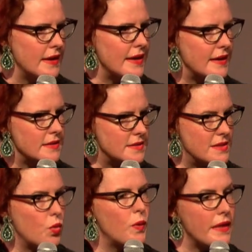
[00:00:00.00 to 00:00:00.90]
is
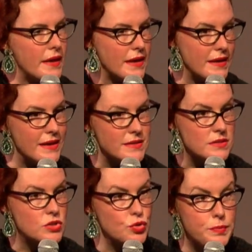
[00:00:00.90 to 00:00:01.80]
the willingness
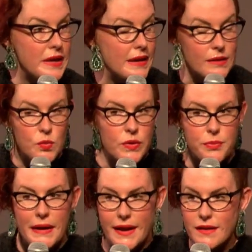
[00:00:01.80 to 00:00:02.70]
to be with
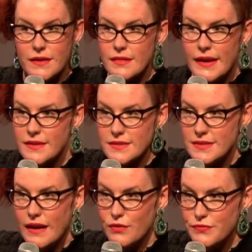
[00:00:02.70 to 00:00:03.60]
my unenlightened
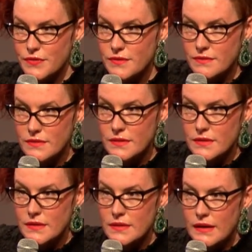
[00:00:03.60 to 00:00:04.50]
self.
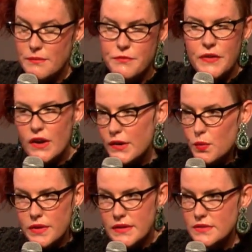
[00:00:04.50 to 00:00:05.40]
I'm very
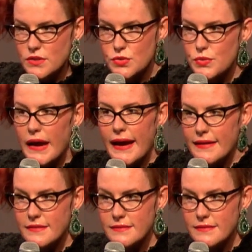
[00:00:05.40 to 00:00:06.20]
willing to do that.